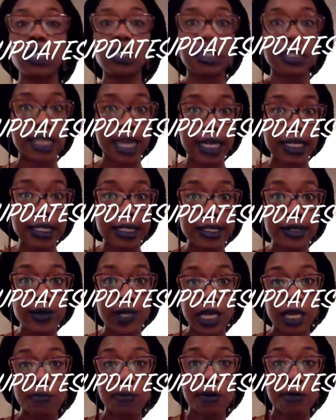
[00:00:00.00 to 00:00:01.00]
Dates to
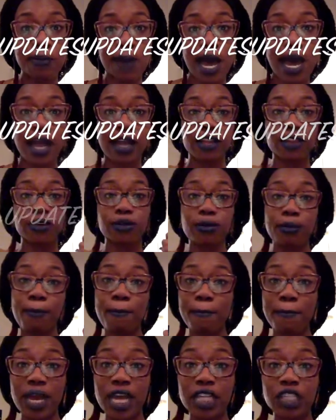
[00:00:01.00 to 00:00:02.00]
keep in mind.
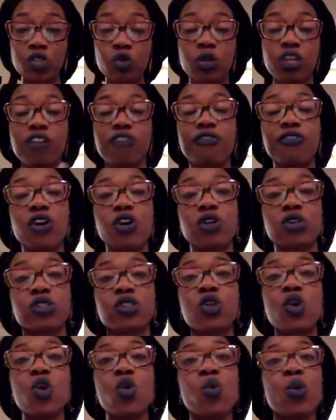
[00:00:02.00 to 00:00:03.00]
May 21st,
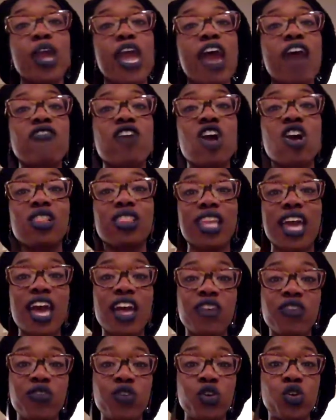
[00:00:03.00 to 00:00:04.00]
we have our
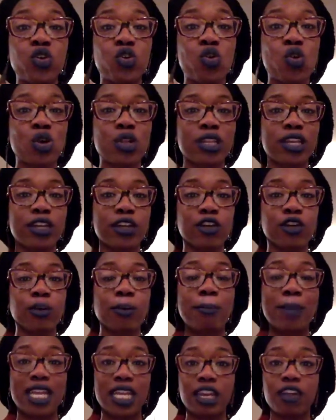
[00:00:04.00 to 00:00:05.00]
last Future Core Leader
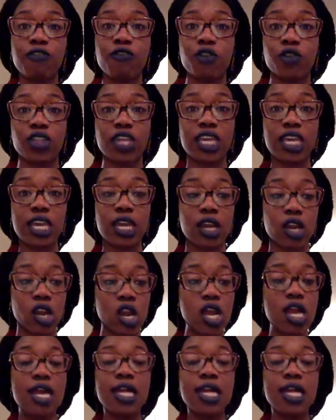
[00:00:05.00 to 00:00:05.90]
meeting for the year.